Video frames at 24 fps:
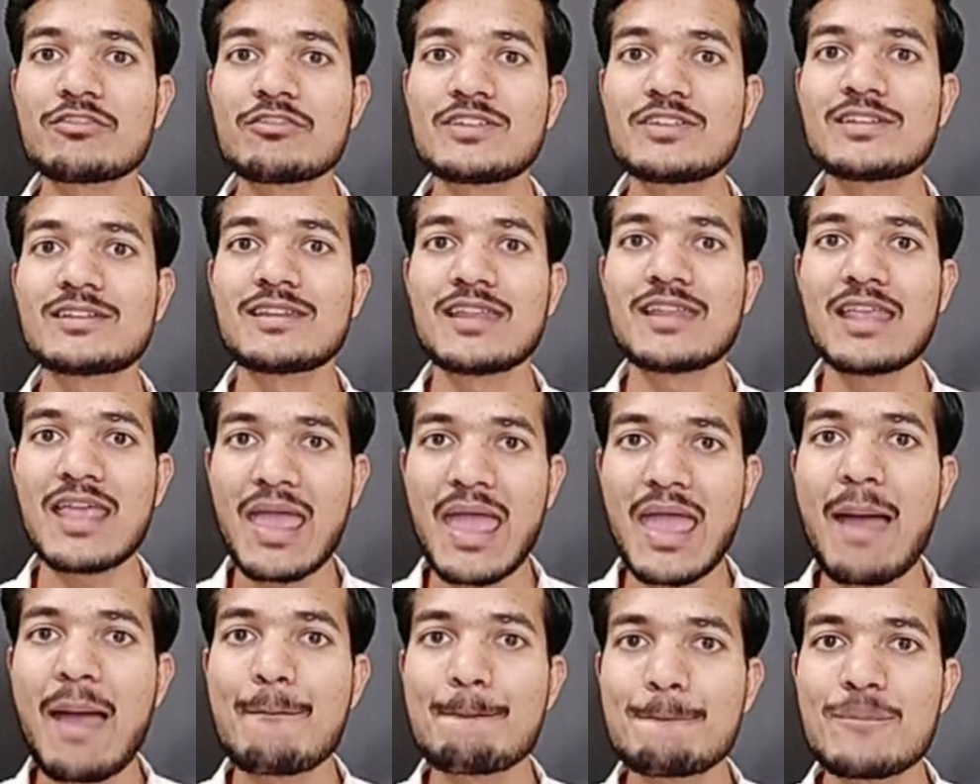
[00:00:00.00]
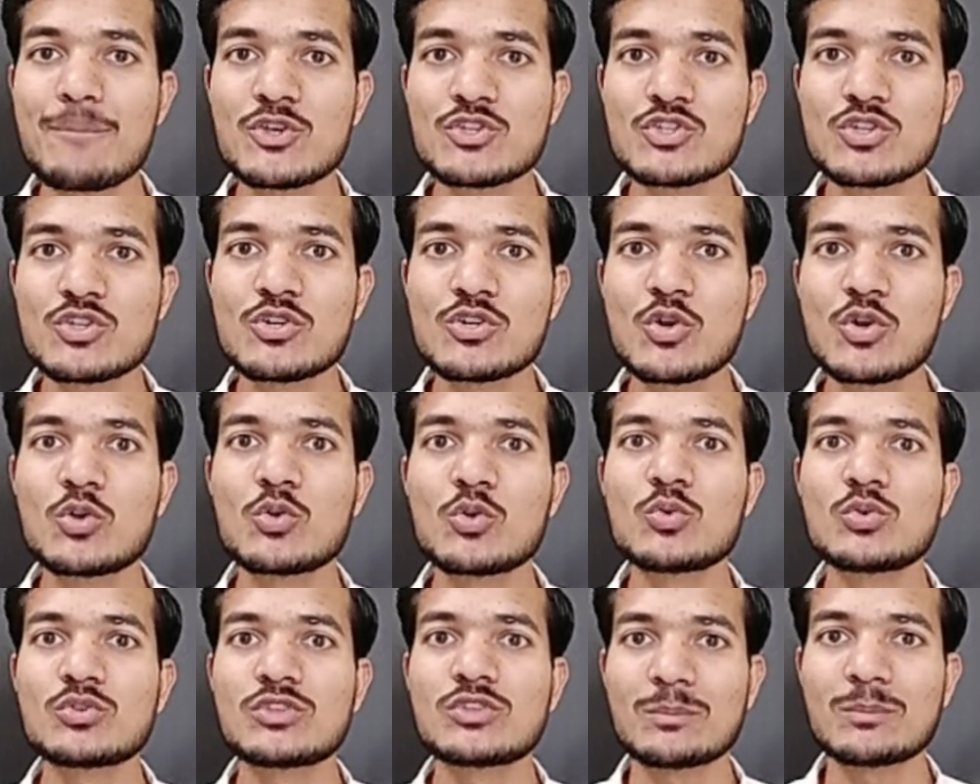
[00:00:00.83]
this ambition to
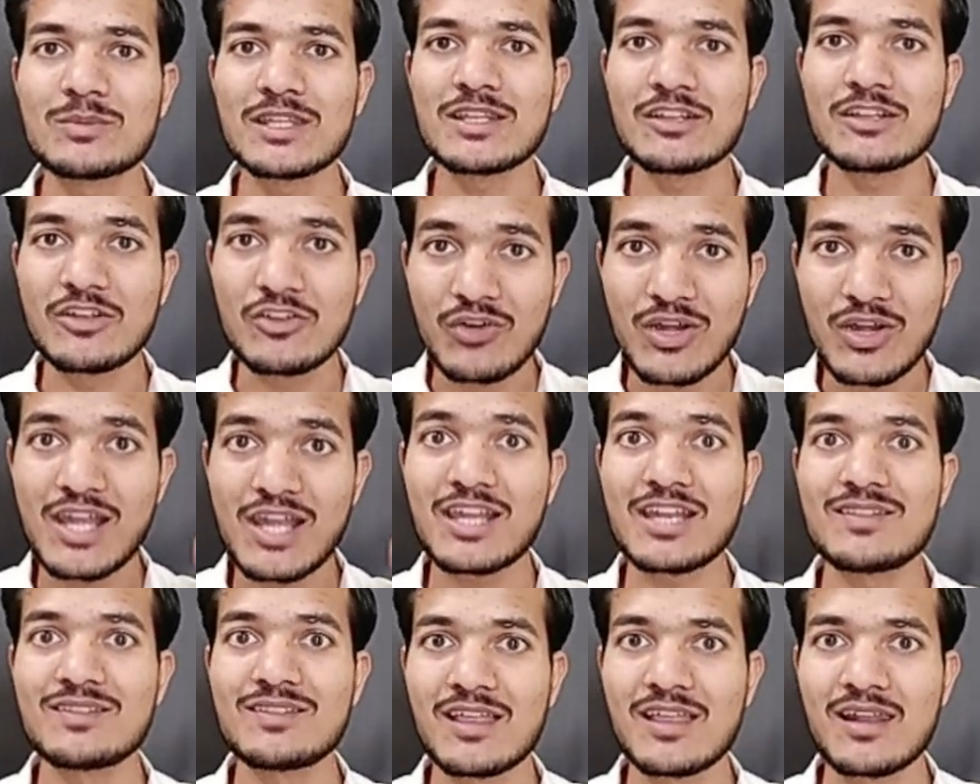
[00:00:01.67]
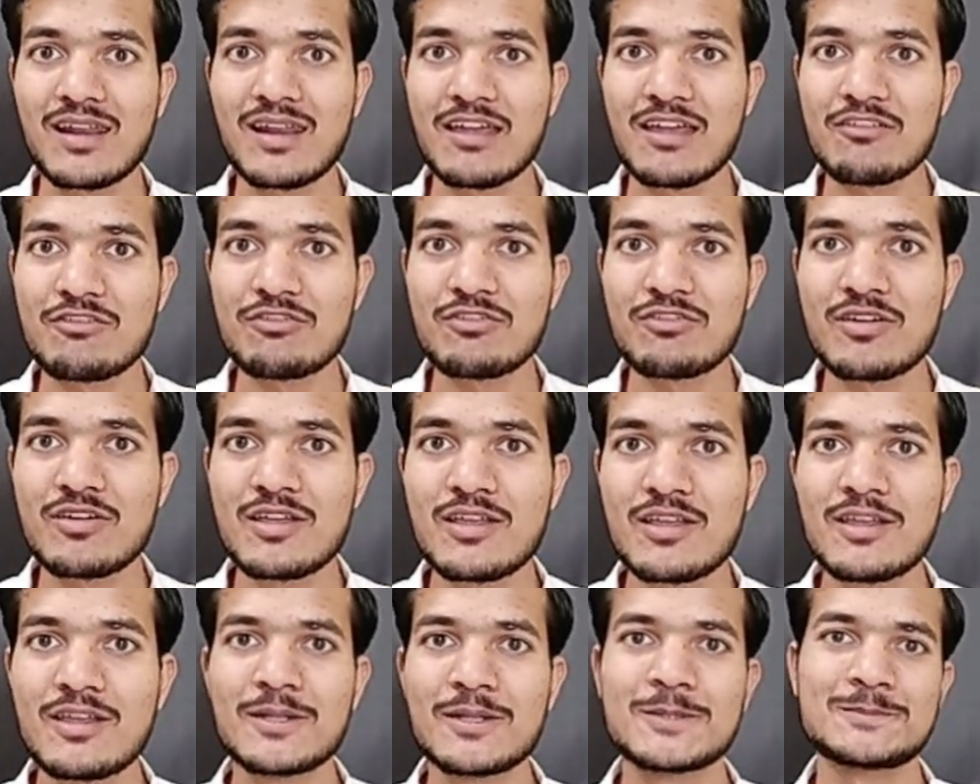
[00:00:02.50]
do something great in their life.
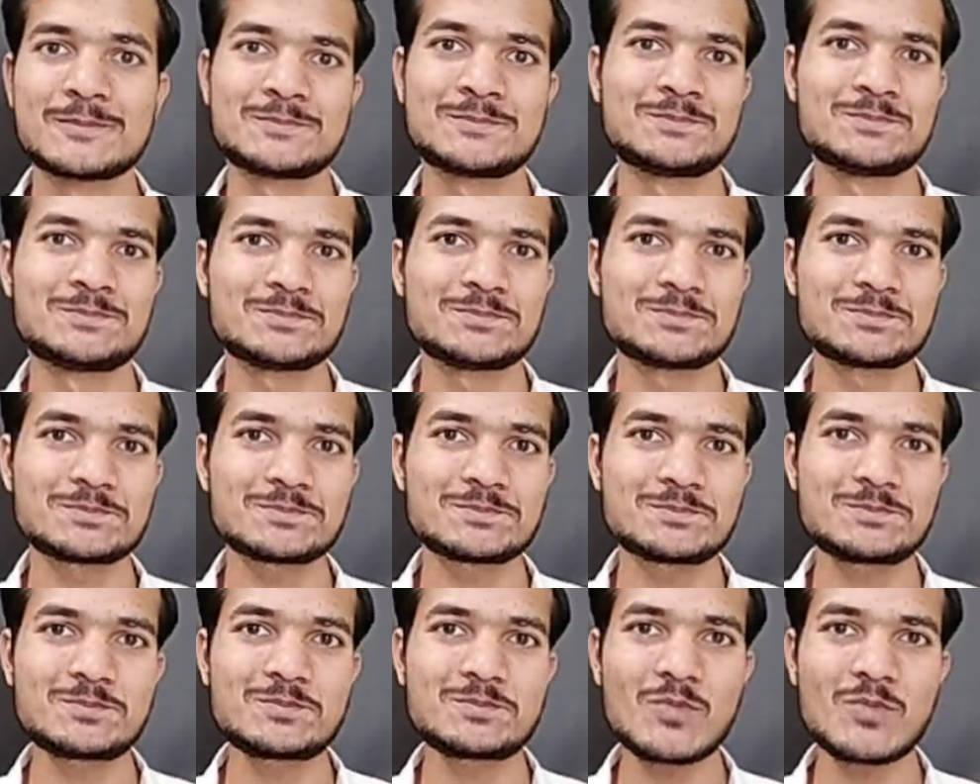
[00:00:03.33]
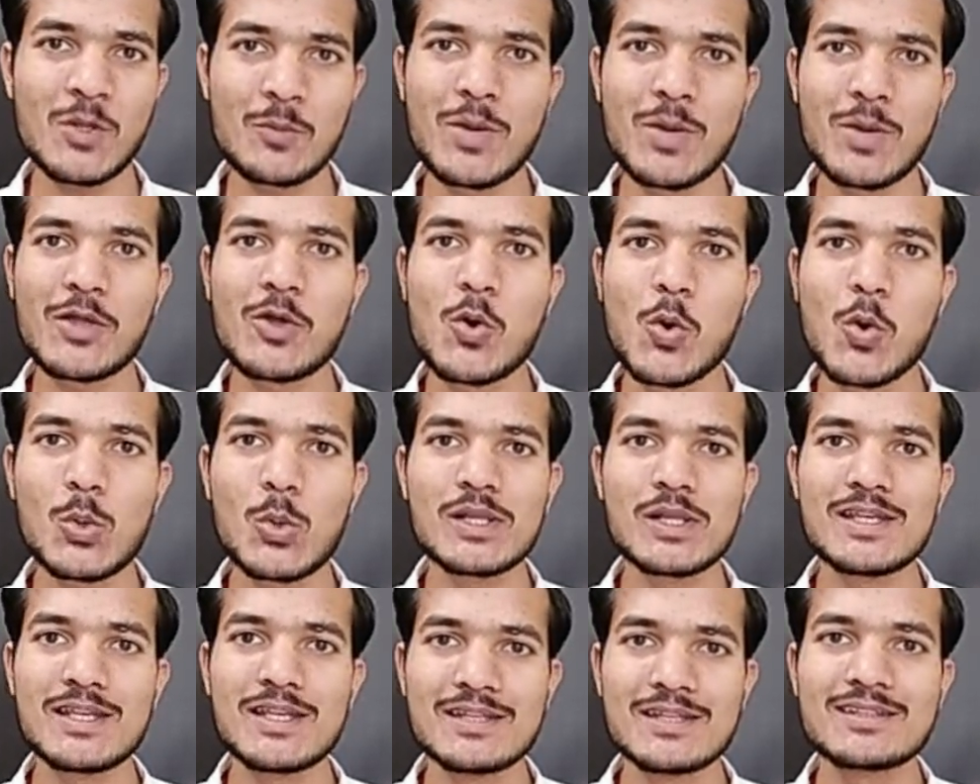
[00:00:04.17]
My goal
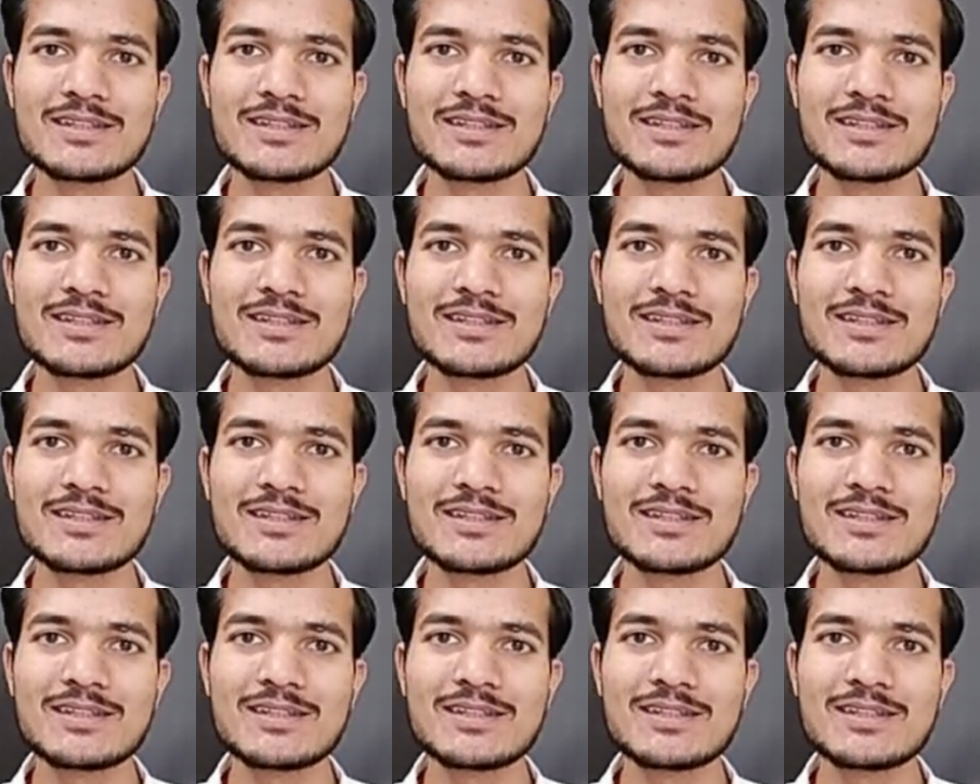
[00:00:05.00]
is